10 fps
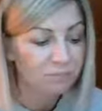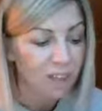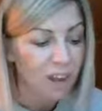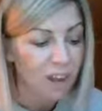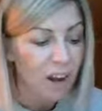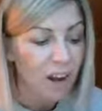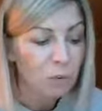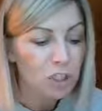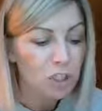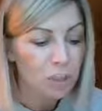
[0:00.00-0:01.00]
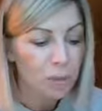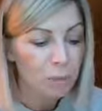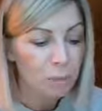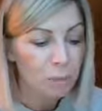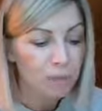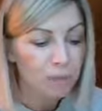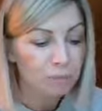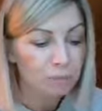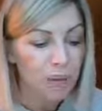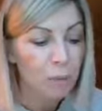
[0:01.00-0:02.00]
I will choose the people I
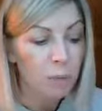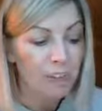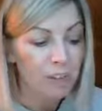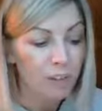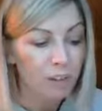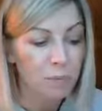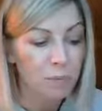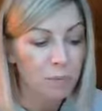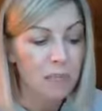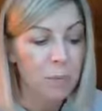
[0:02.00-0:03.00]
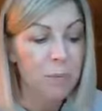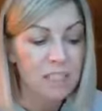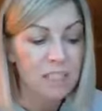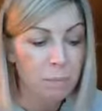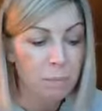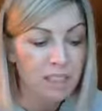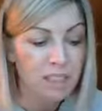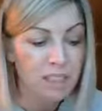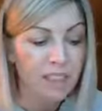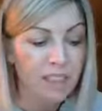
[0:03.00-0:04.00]
believe have made the biggest impact,
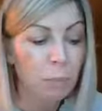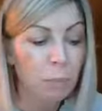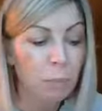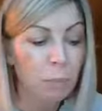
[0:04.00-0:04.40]
and I will